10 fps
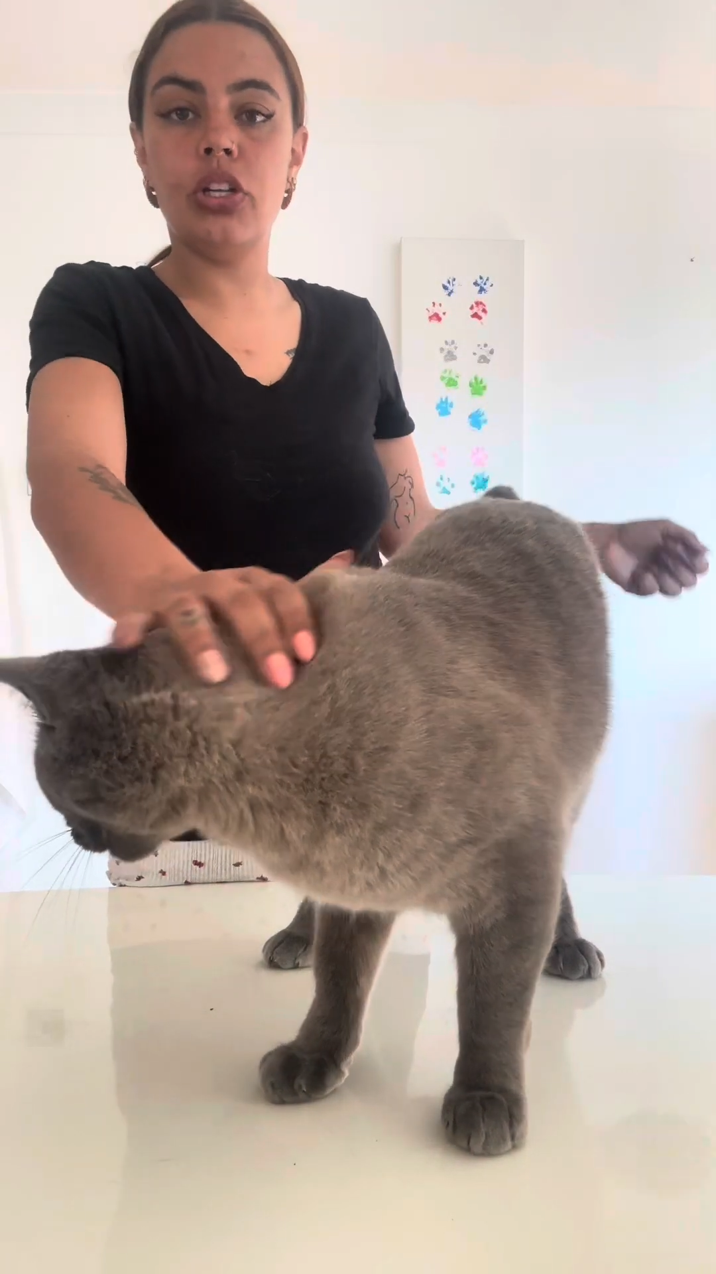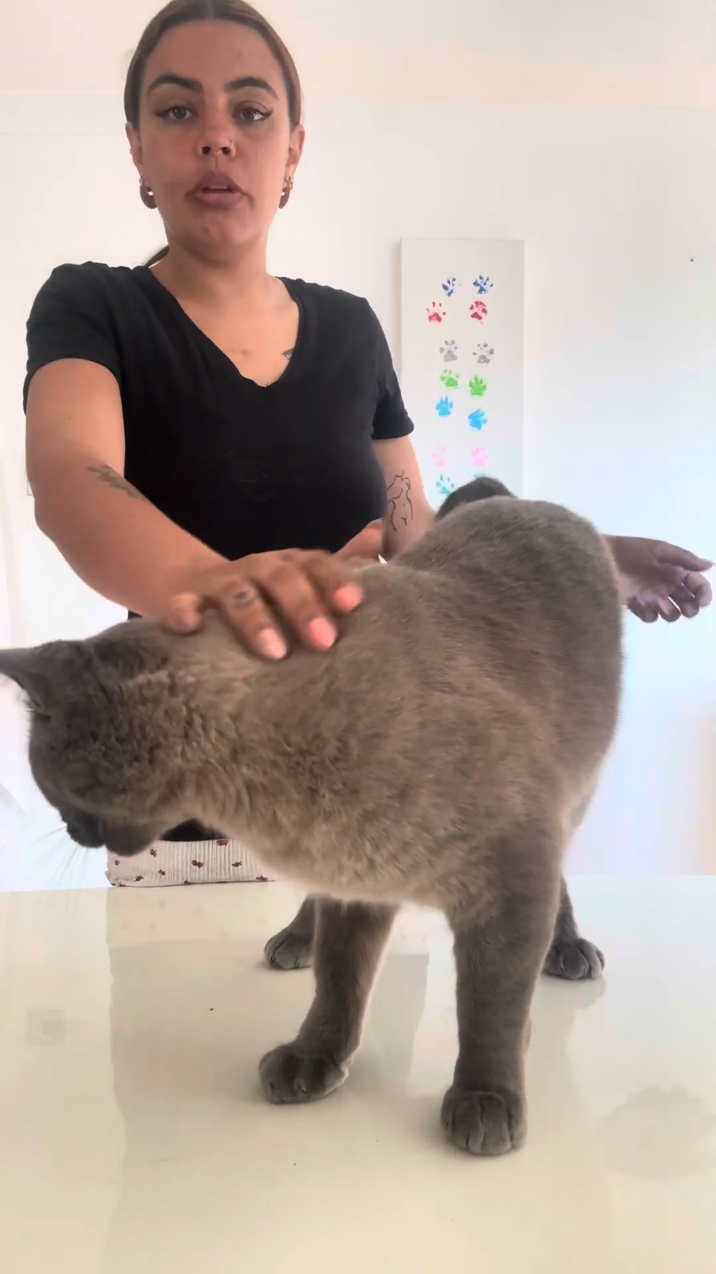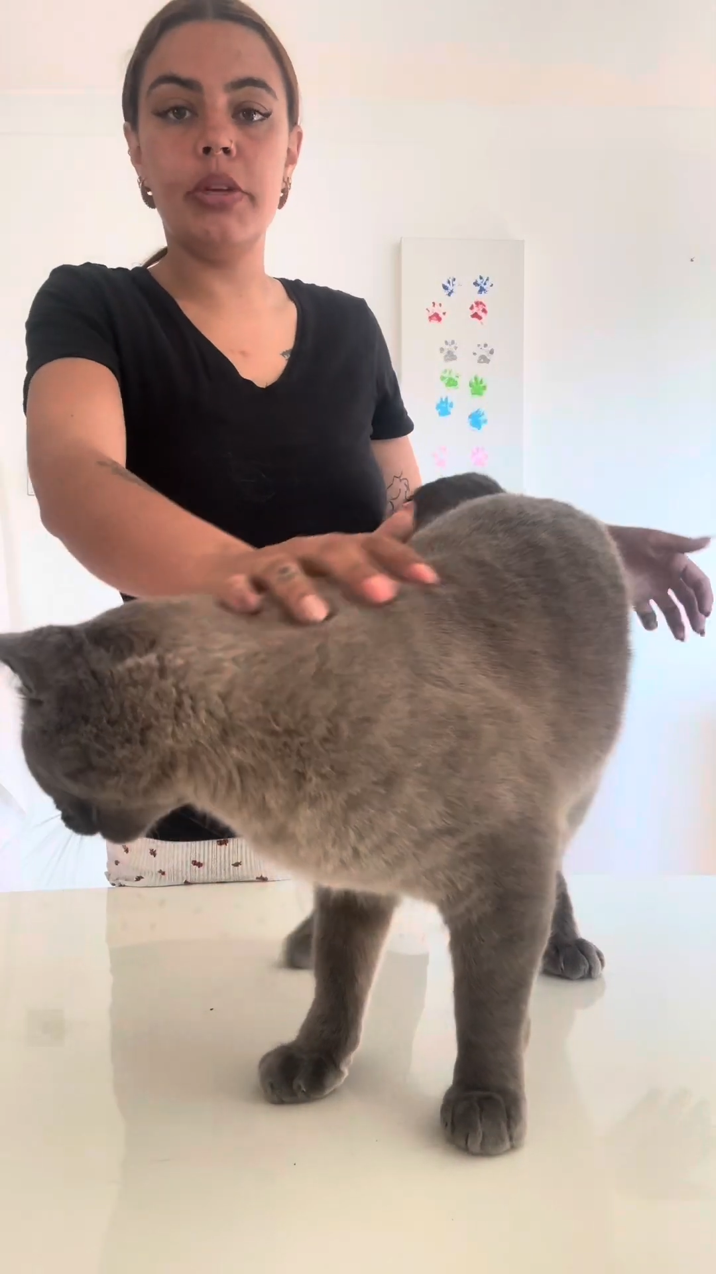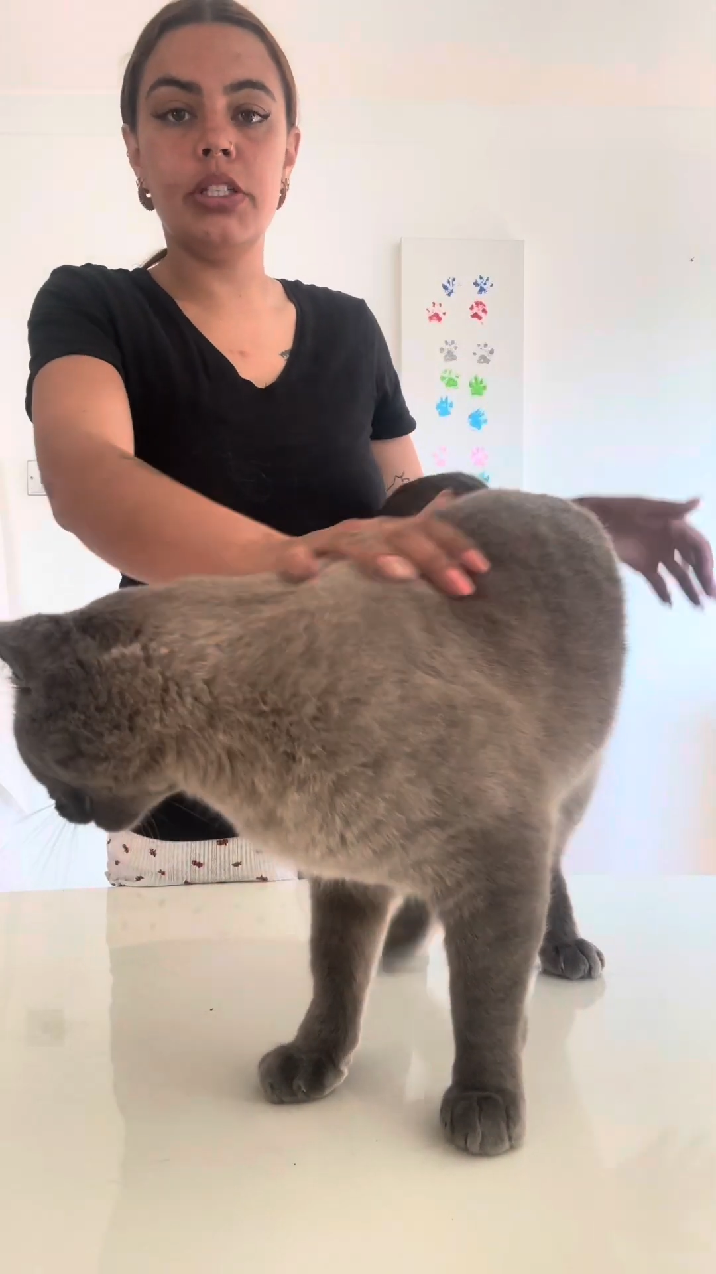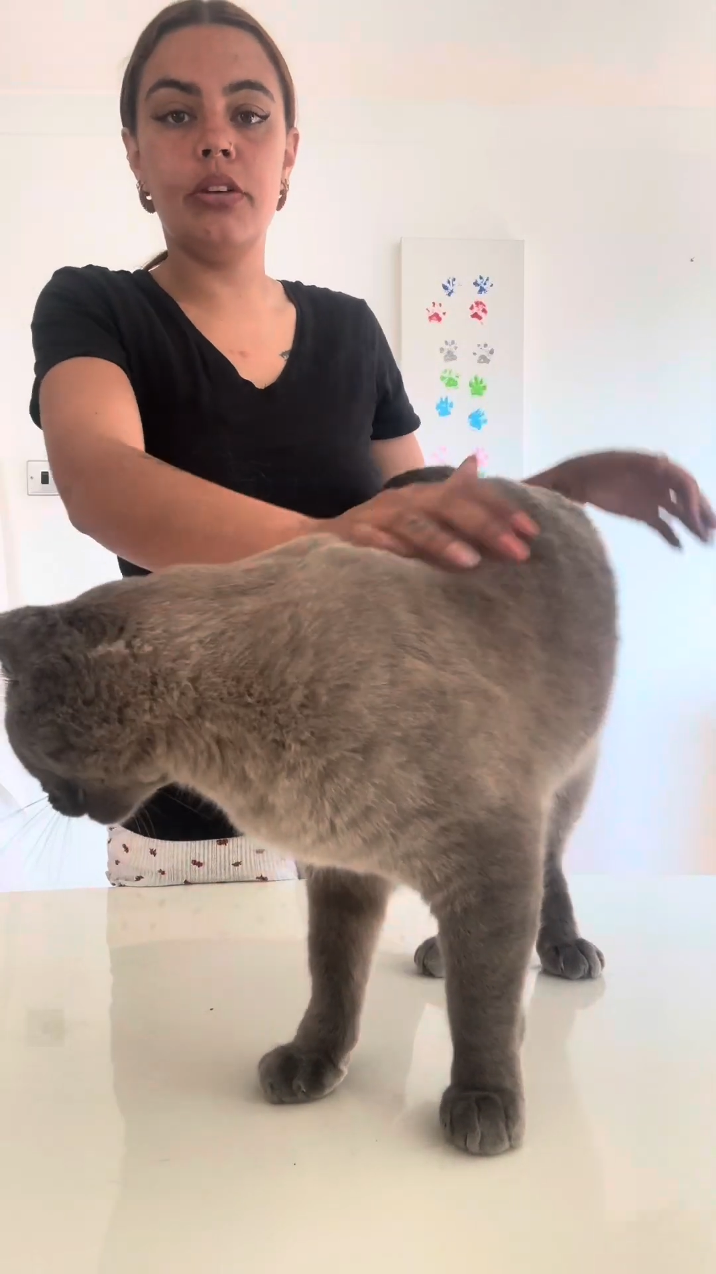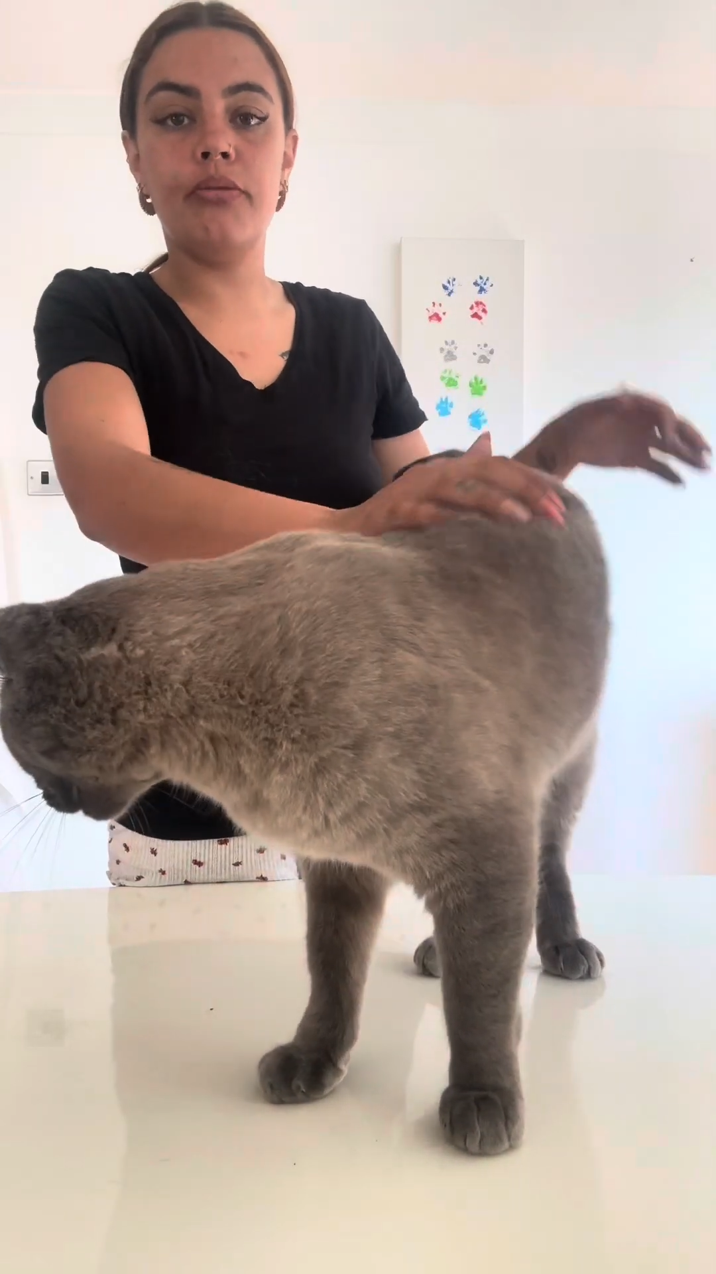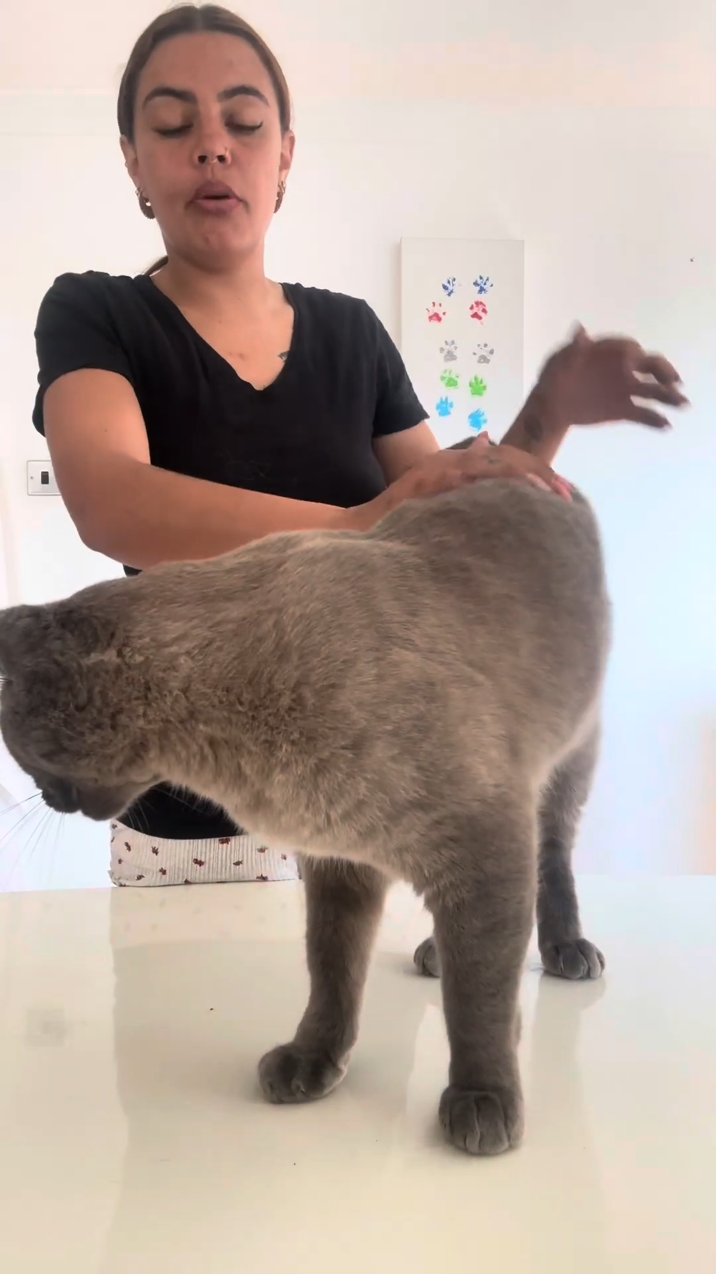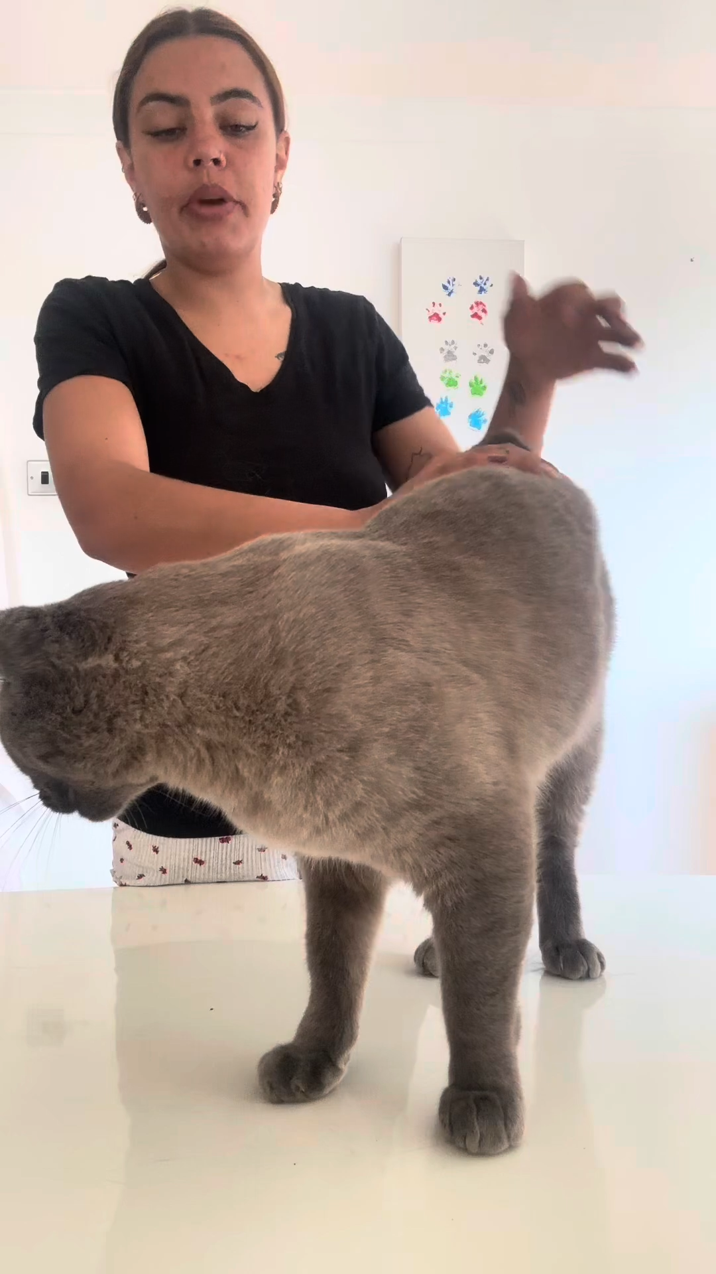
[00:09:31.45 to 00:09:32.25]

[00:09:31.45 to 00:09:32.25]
chlamydia from